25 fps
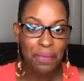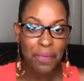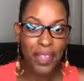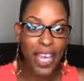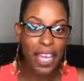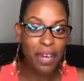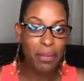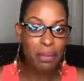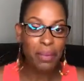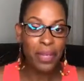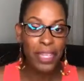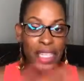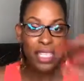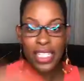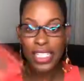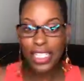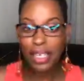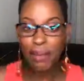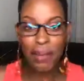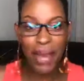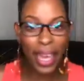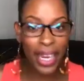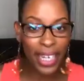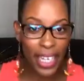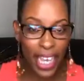and be
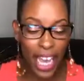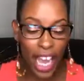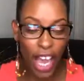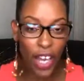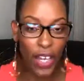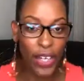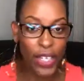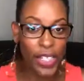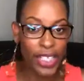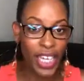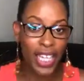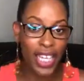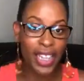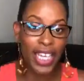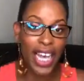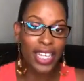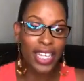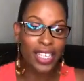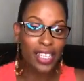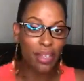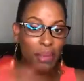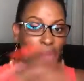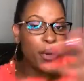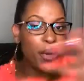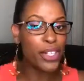somebody else, and that's
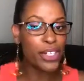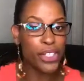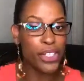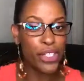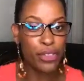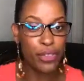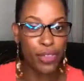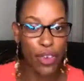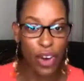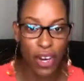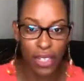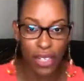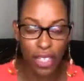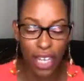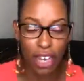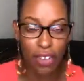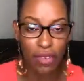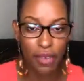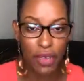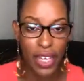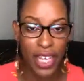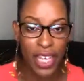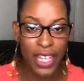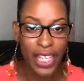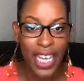the person you fall in love
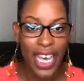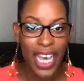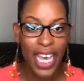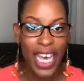with.